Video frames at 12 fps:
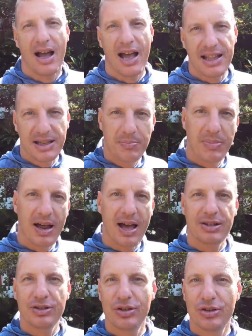I had the
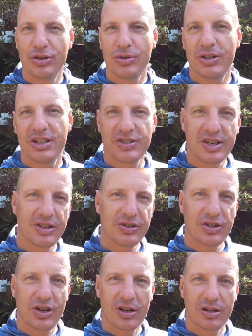plan to do the skill
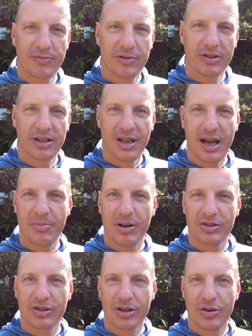circuit for the Dive
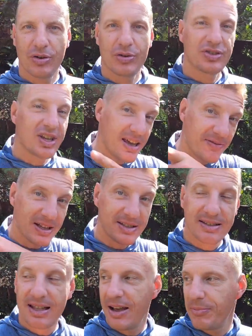Master course,
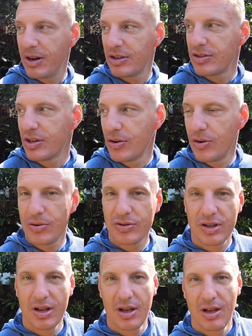Ivan's Dive Master
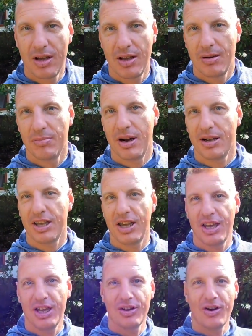course, but
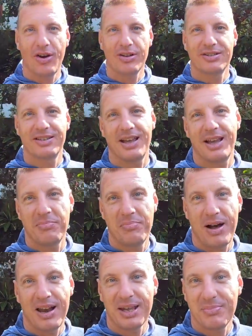he got
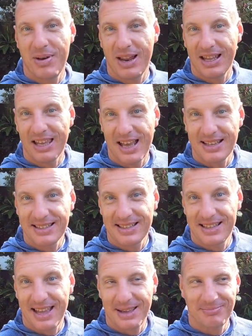Bali belly
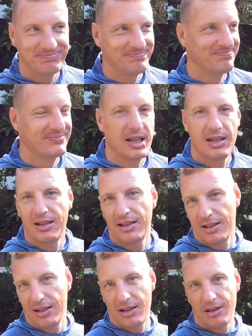yesterday.
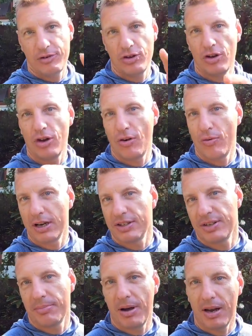If you don't know what
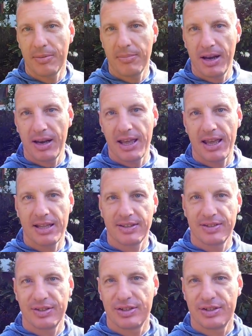is a Bali belly, it